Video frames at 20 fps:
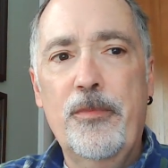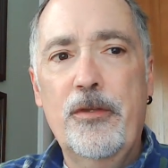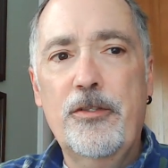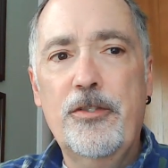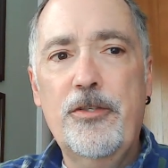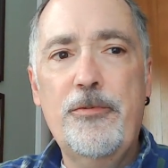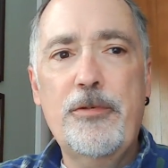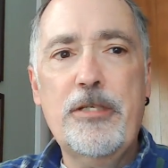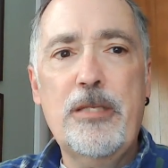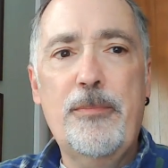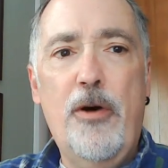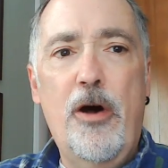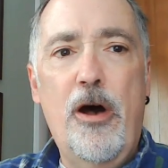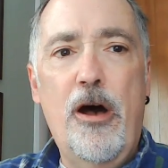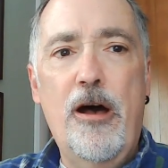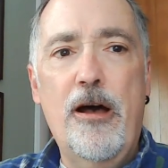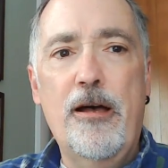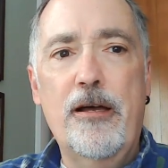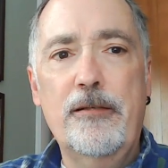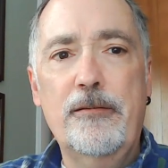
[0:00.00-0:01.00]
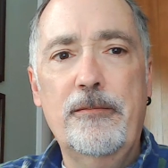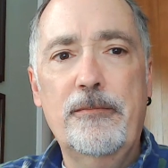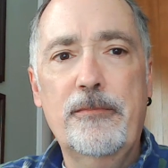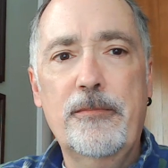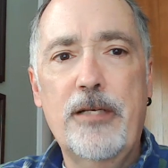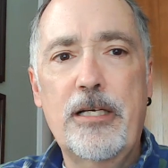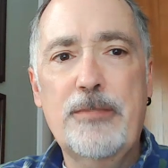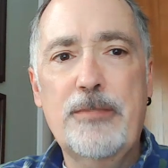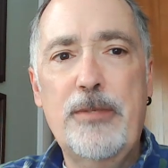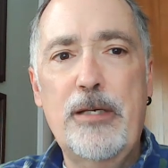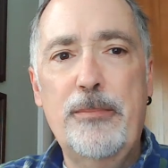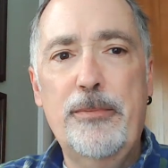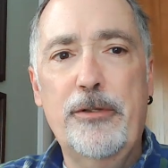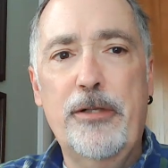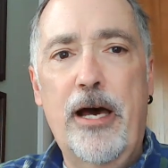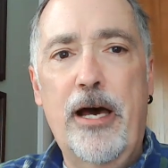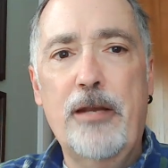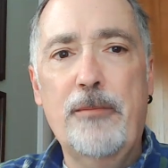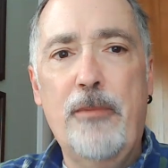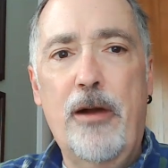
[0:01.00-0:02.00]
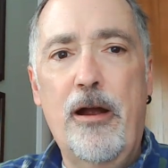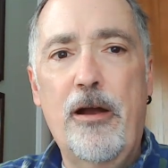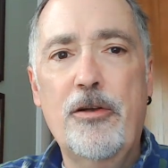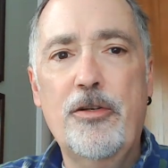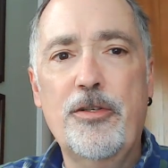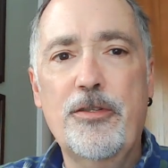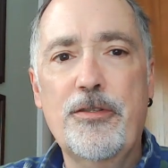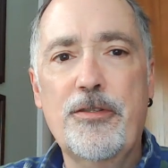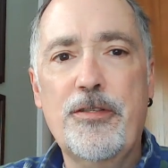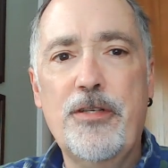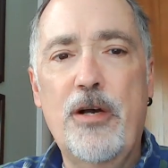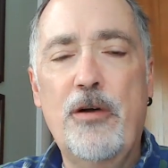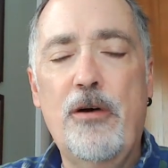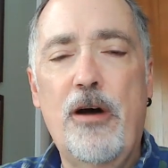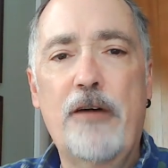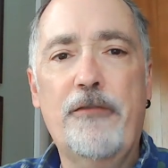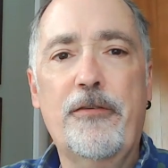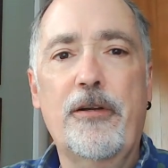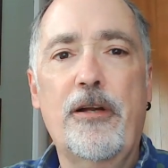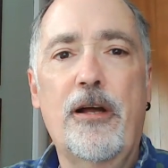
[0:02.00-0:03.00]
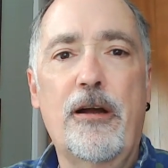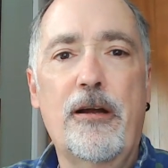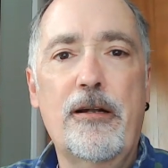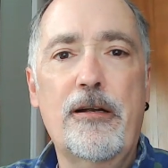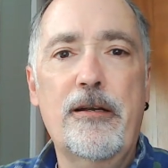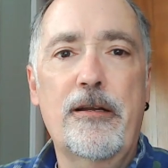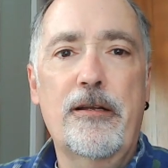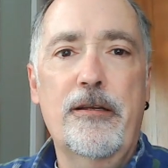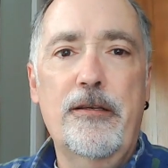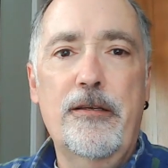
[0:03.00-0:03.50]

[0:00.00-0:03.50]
She was a pawn, as people on margins so often are,